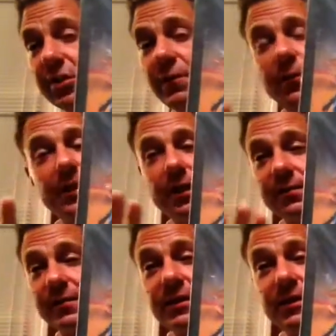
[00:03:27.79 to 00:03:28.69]
Even if you get a
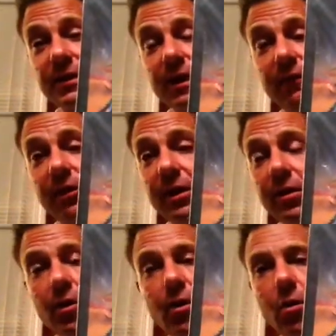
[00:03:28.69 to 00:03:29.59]
CD of it
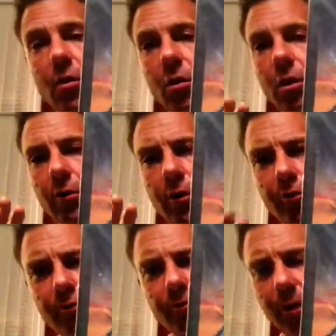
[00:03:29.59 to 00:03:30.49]

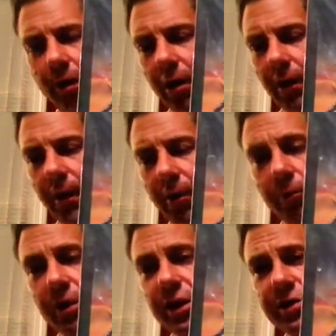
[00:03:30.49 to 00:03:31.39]
or a, uh, a
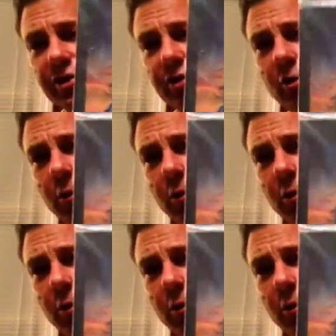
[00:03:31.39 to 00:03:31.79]
reissue or